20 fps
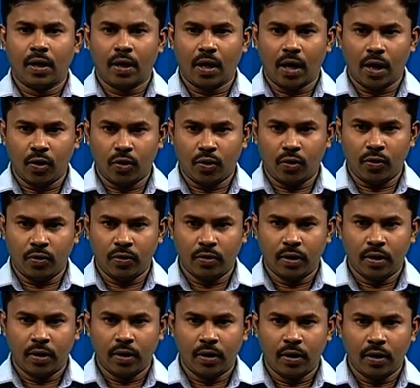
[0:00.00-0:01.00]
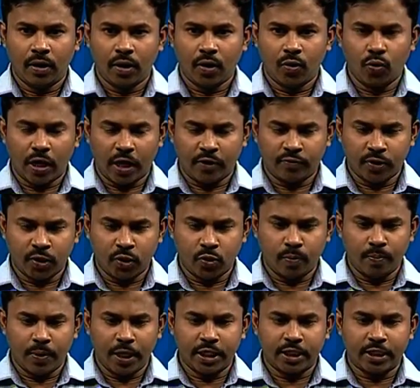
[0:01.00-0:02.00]
Hello, good
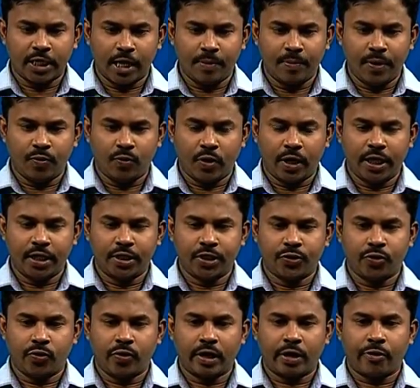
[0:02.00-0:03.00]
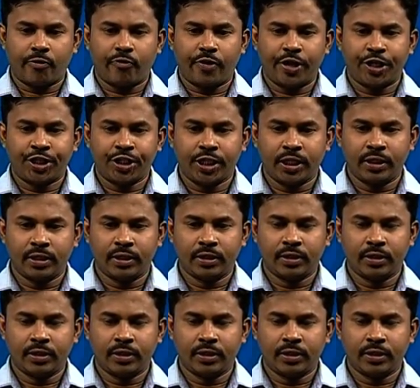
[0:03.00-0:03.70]
afternoon. Please tell me what is your question.